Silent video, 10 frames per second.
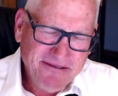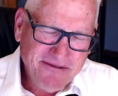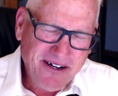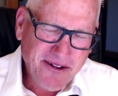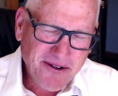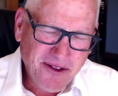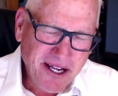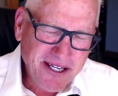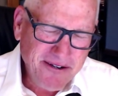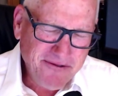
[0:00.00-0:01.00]
Father,
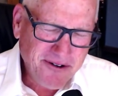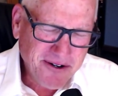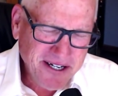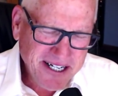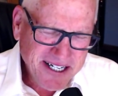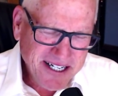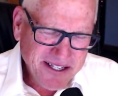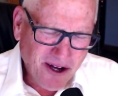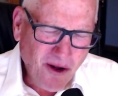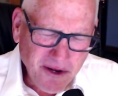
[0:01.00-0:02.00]
thank you for
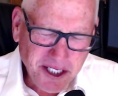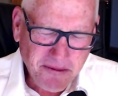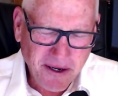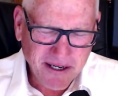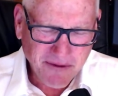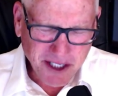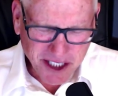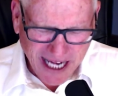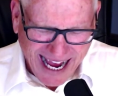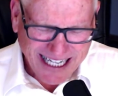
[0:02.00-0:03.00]
the Holy Spirit, which is
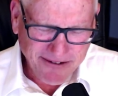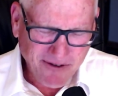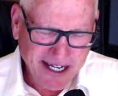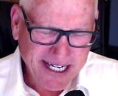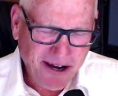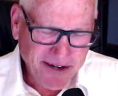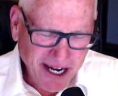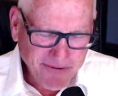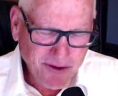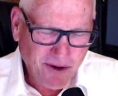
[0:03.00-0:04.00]
active right now in
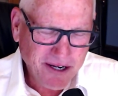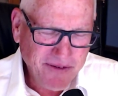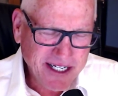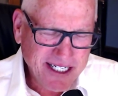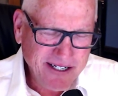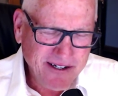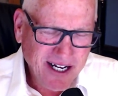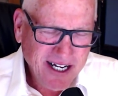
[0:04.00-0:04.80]
every one of us to